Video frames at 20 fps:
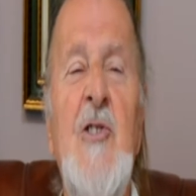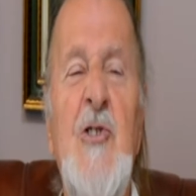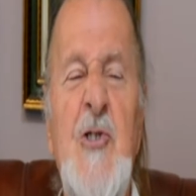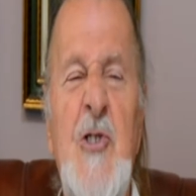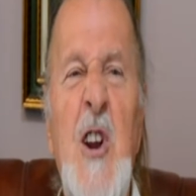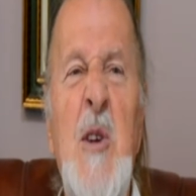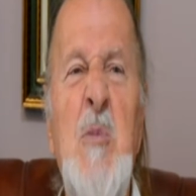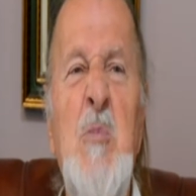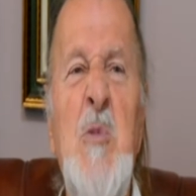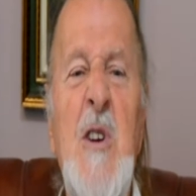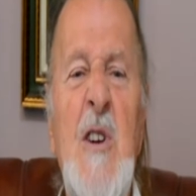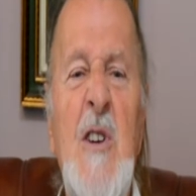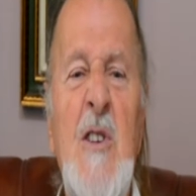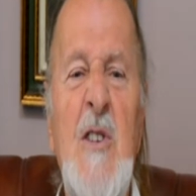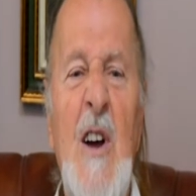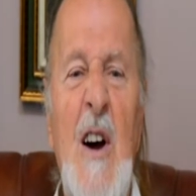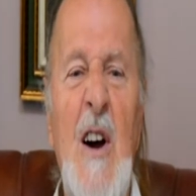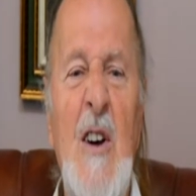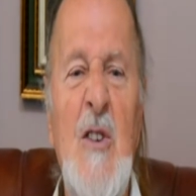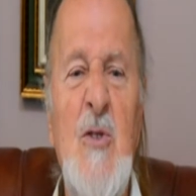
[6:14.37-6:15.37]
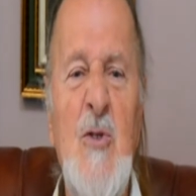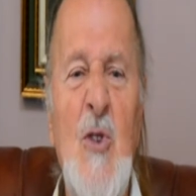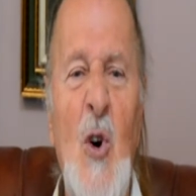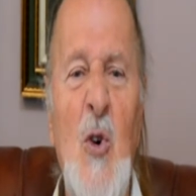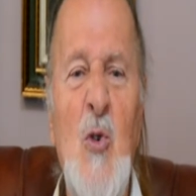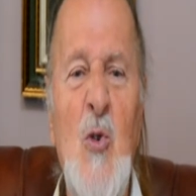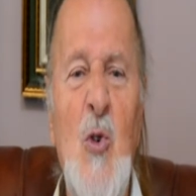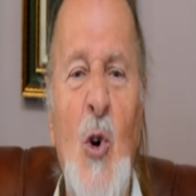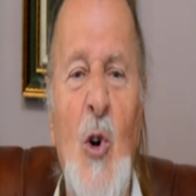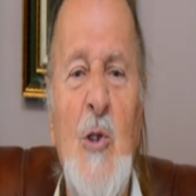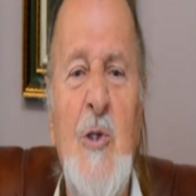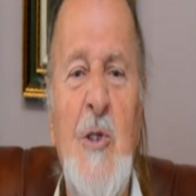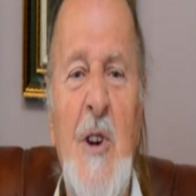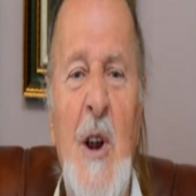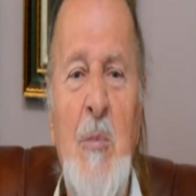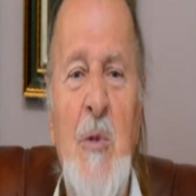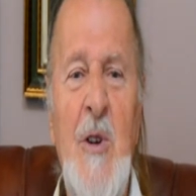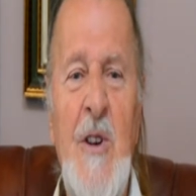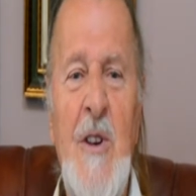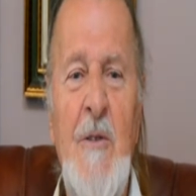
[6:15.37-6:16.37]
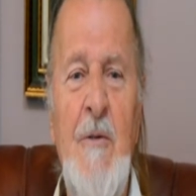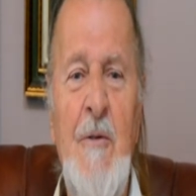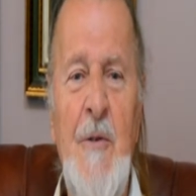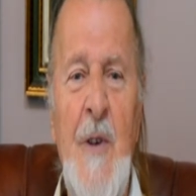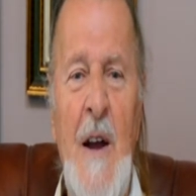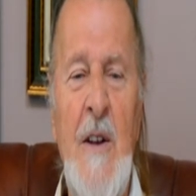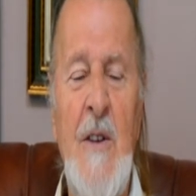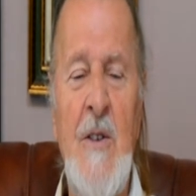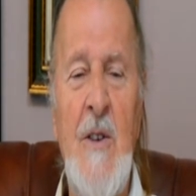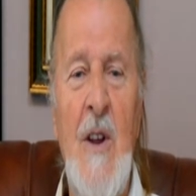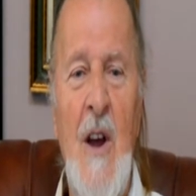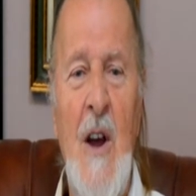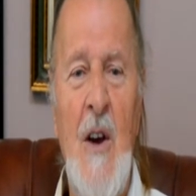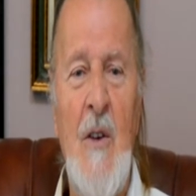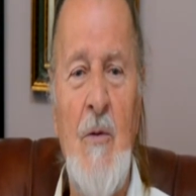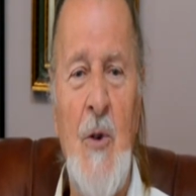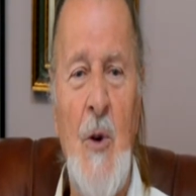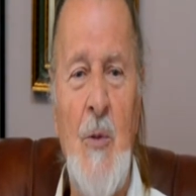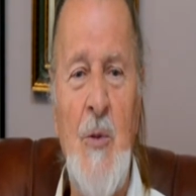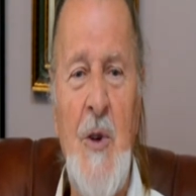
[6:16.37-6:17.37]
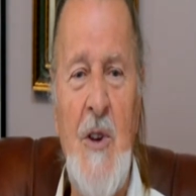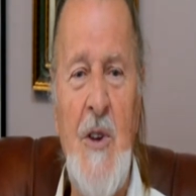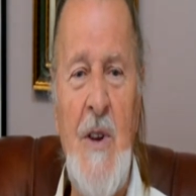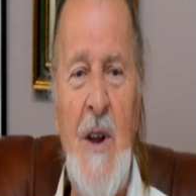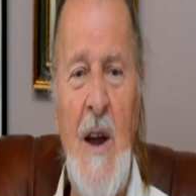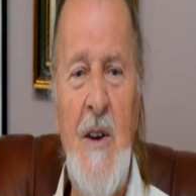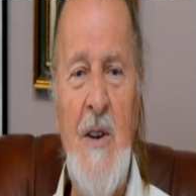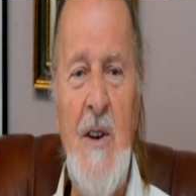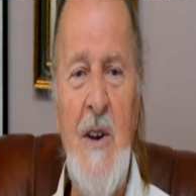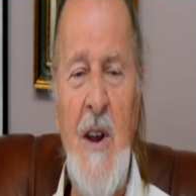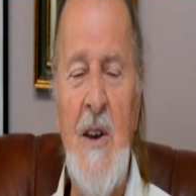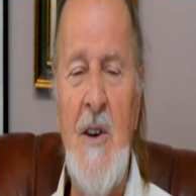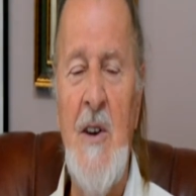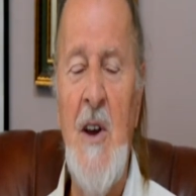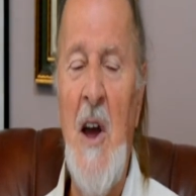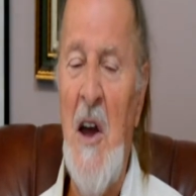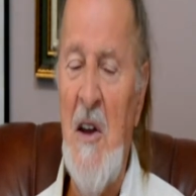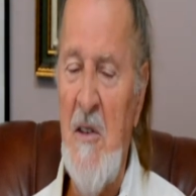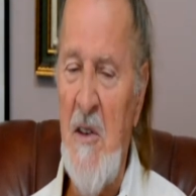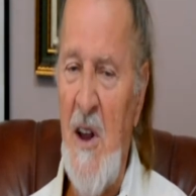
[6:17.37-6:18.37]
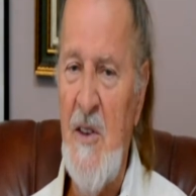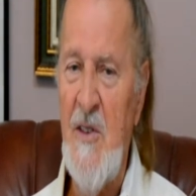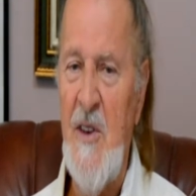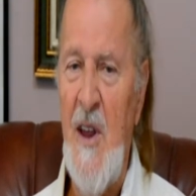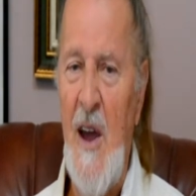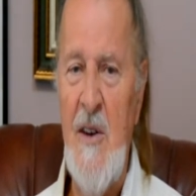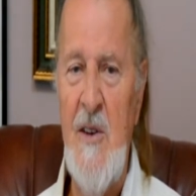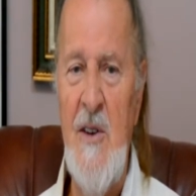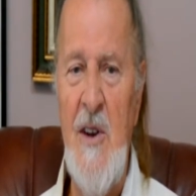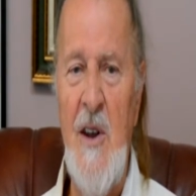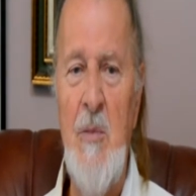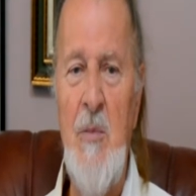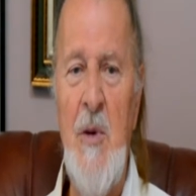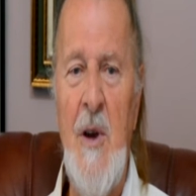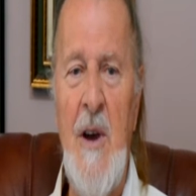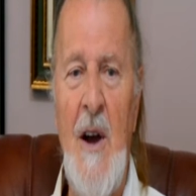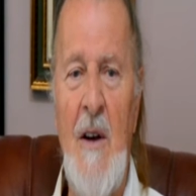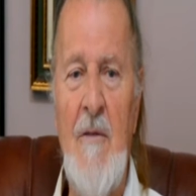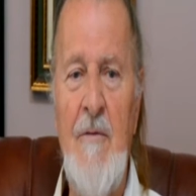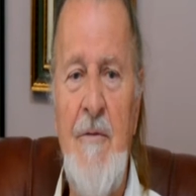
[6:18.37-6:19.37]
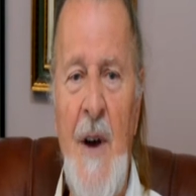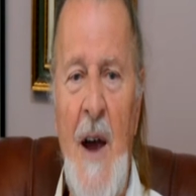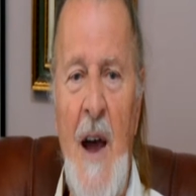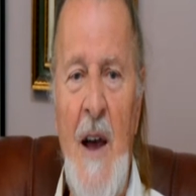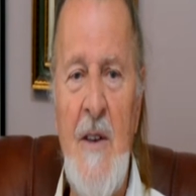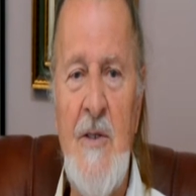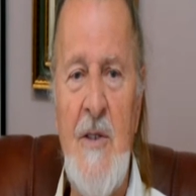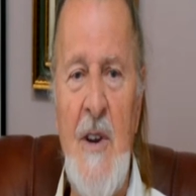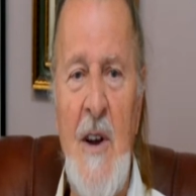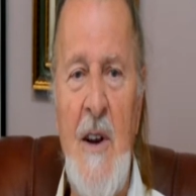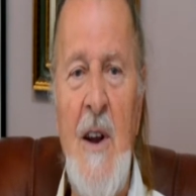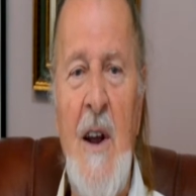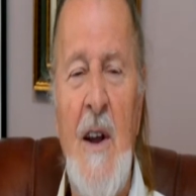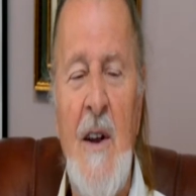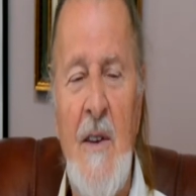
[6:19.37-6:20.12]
trimming the so-called trimming the fat from the technique, and technique become faster.